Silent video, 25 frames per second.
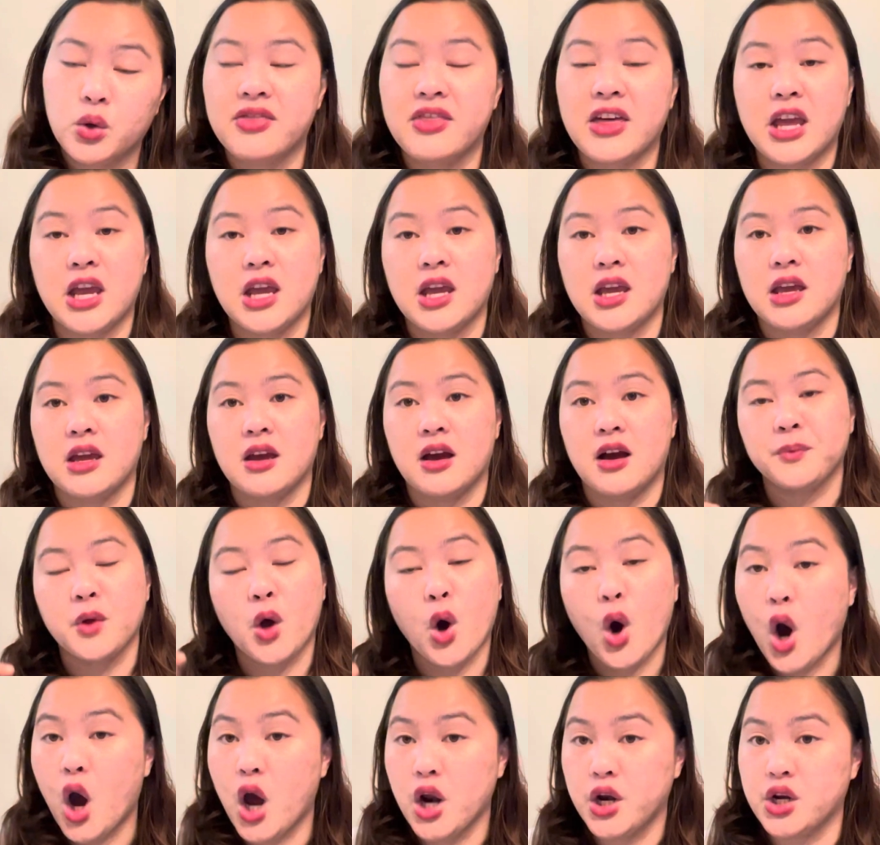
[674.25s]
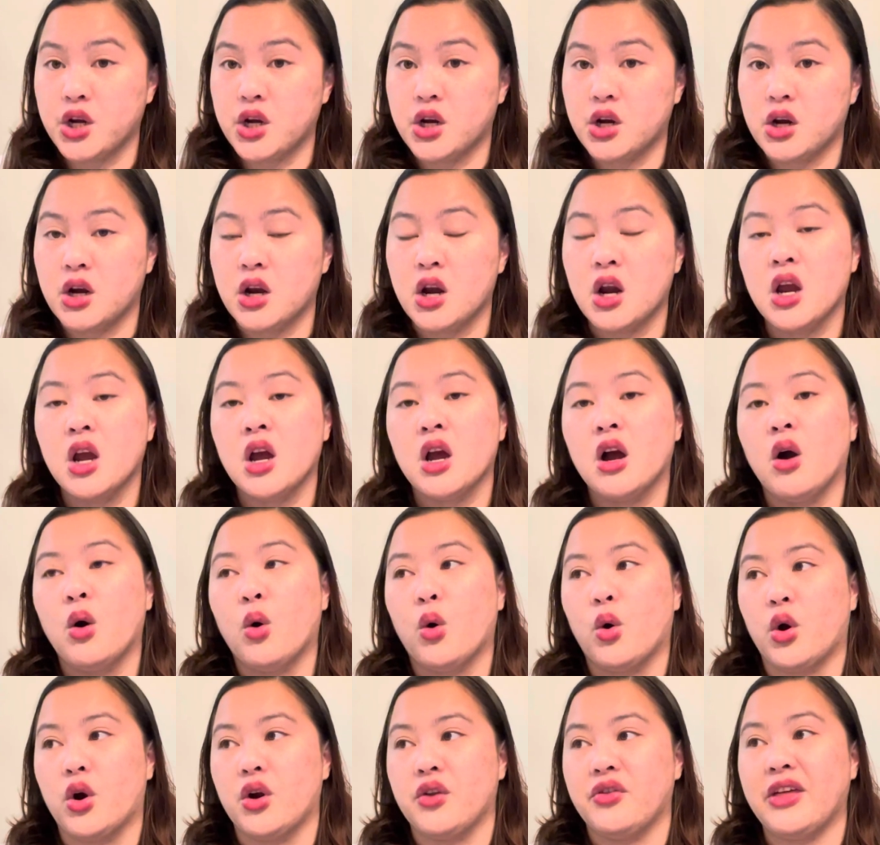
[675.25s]
They honor
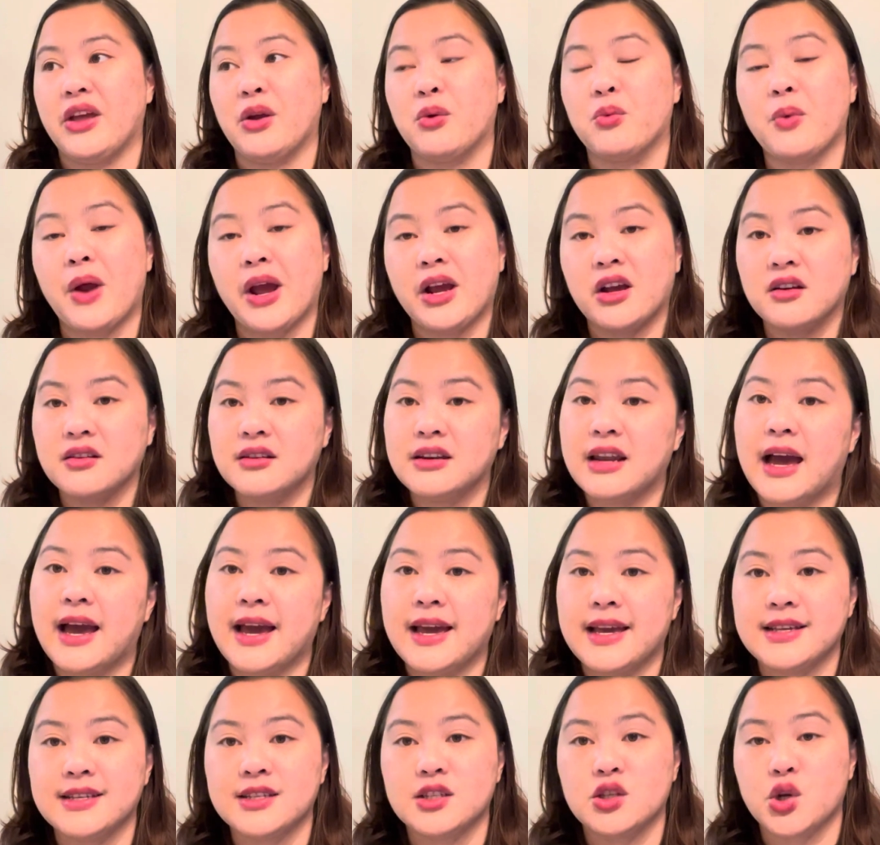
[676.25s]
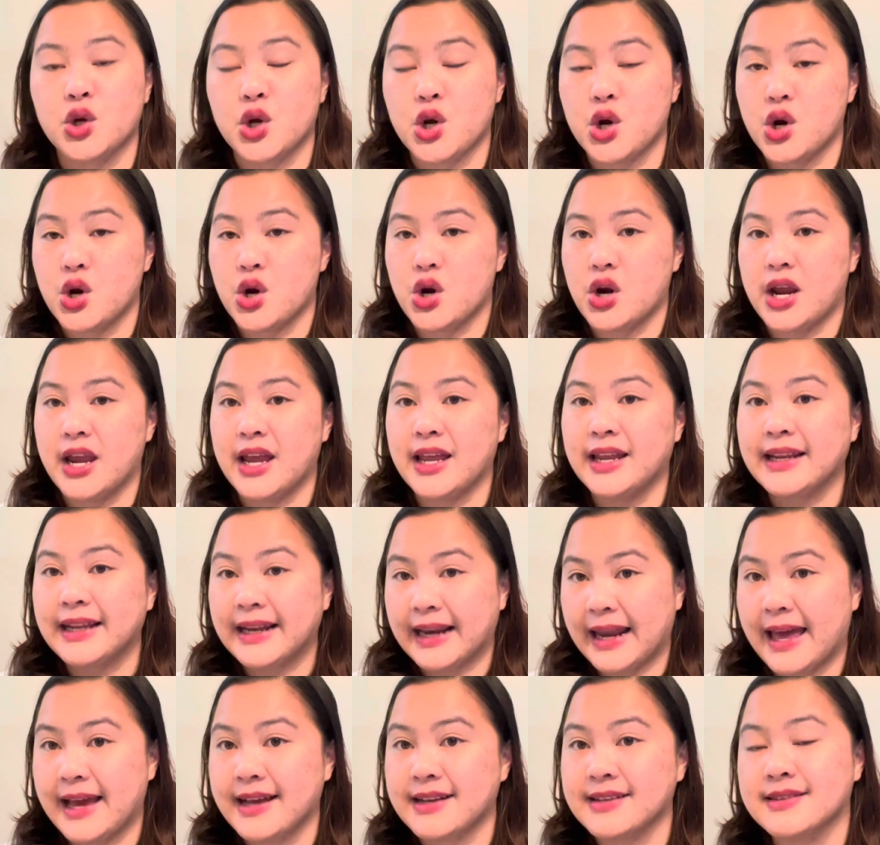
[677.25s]
or they recognized her
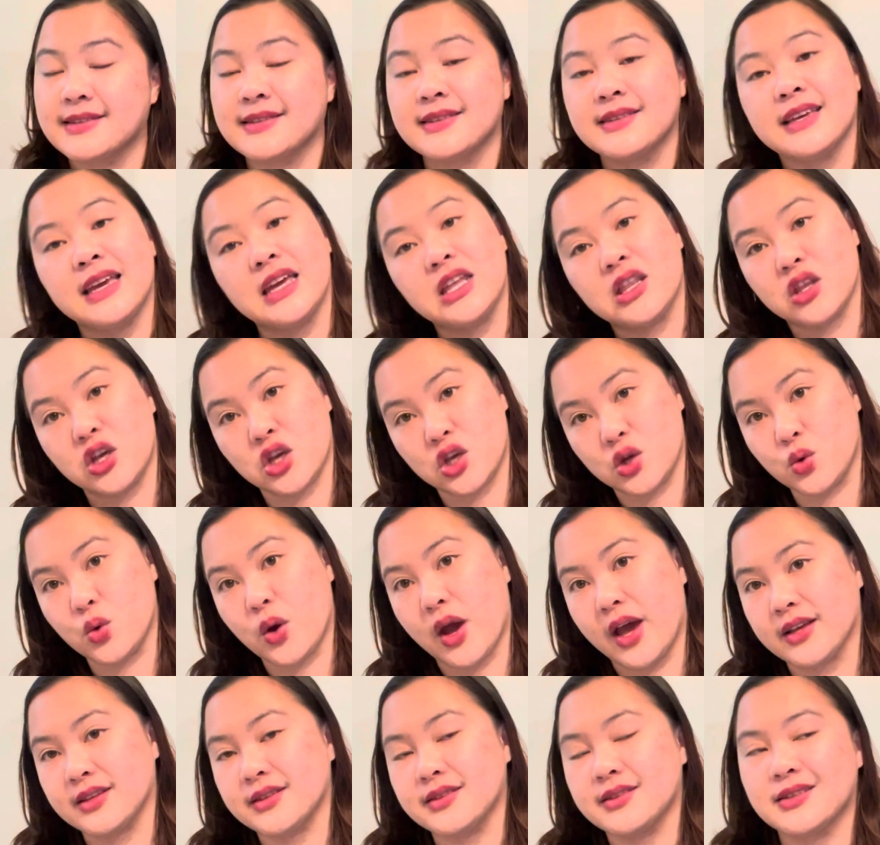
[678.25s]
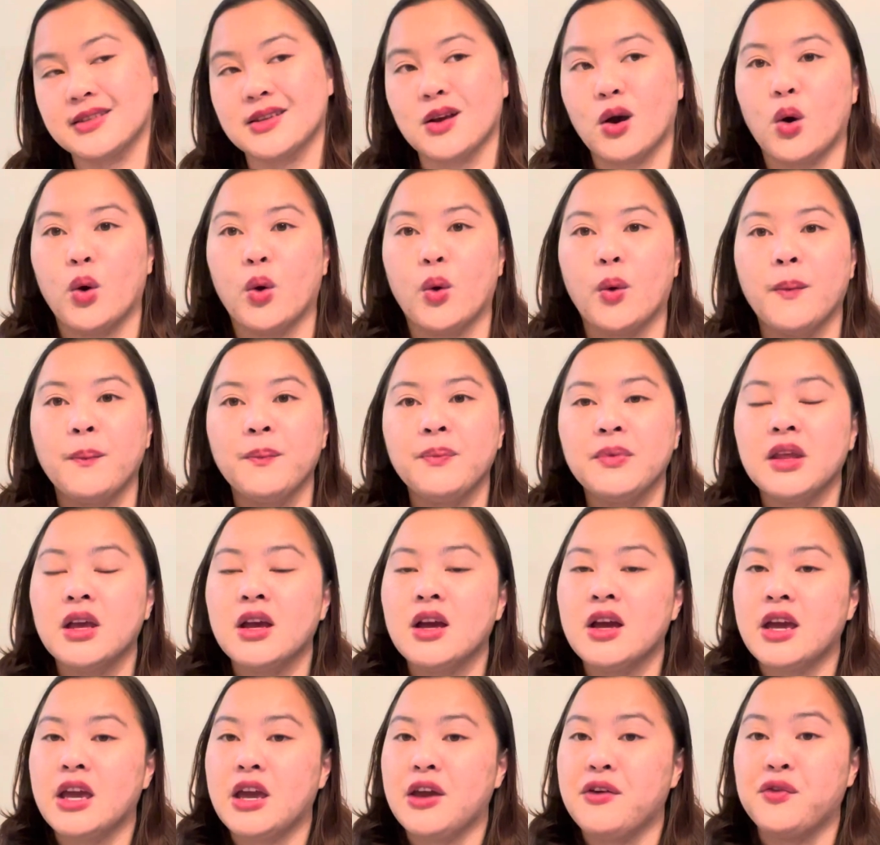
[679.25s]
NCLEX in the US. So
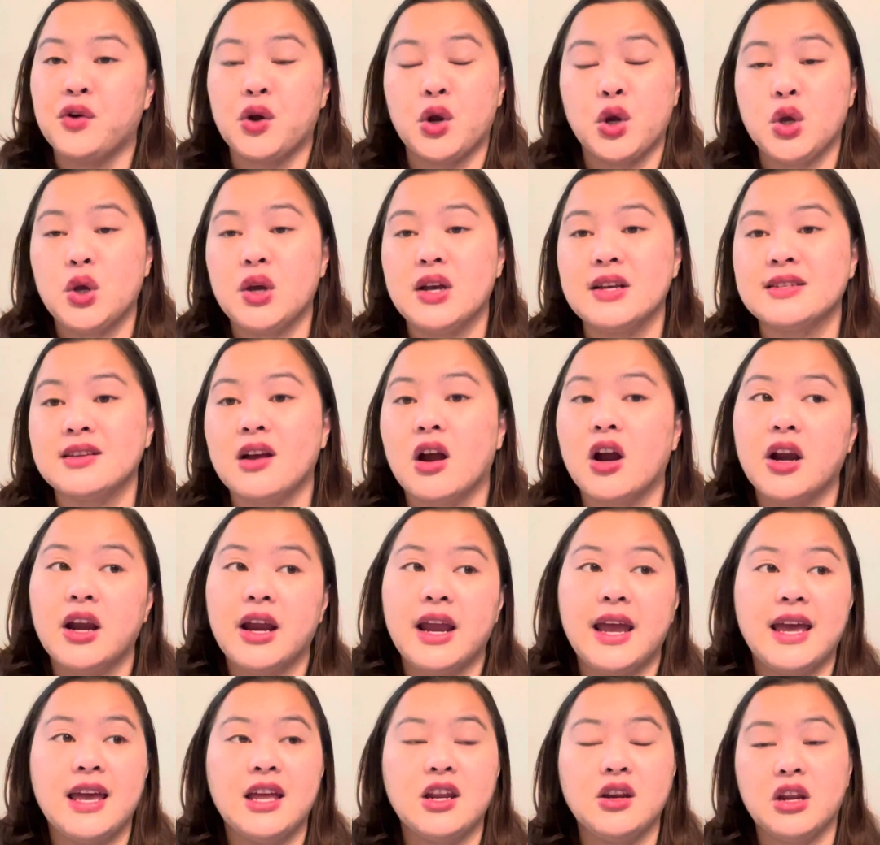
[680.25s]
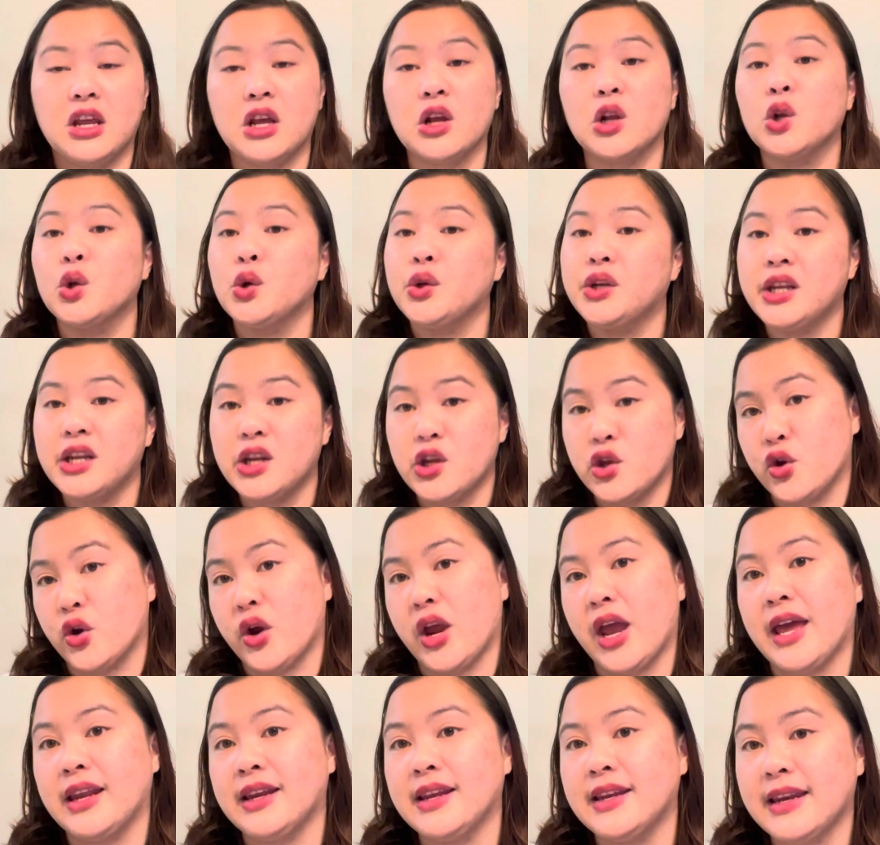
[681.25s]
if you're a USRN, include it in your
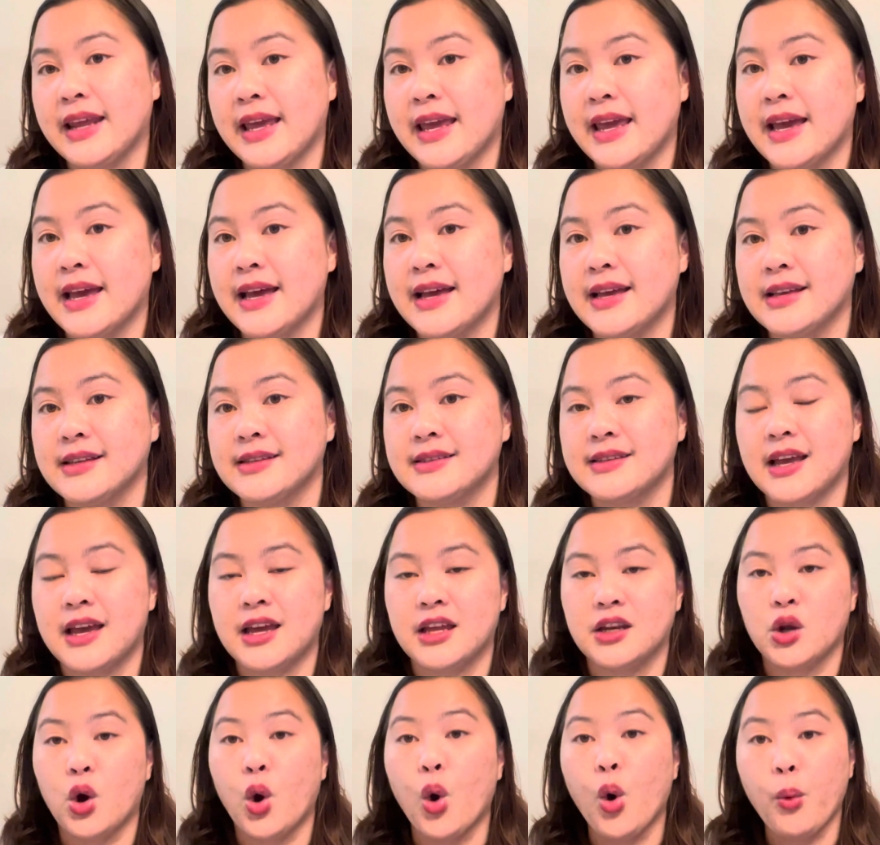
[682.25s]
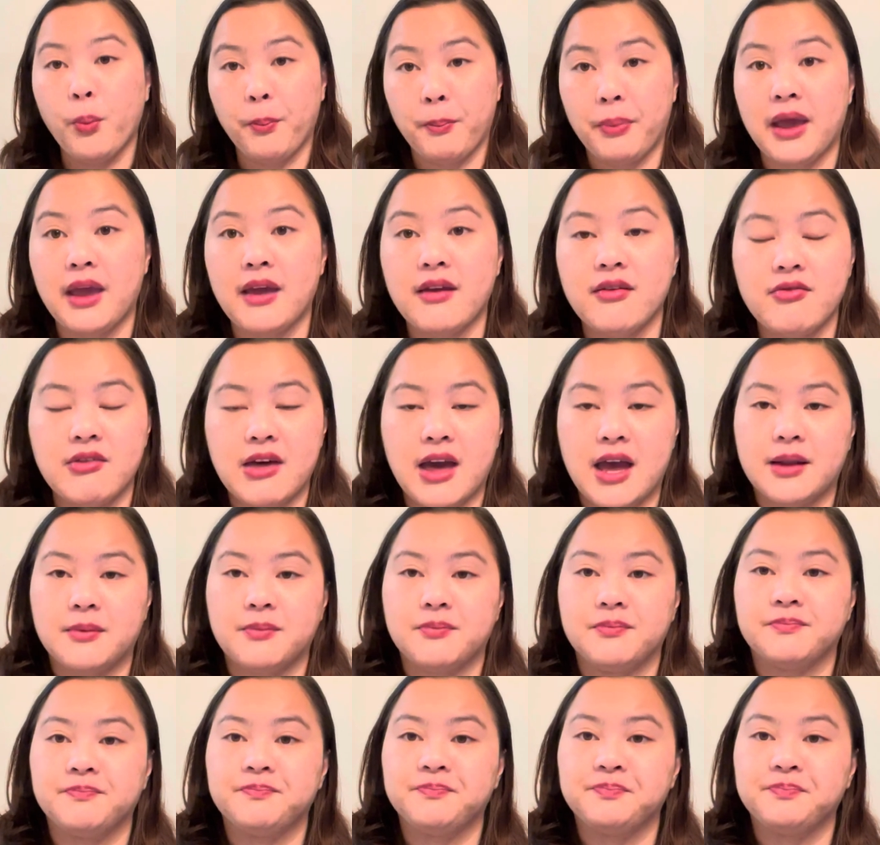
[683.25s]
NNAS and hoping that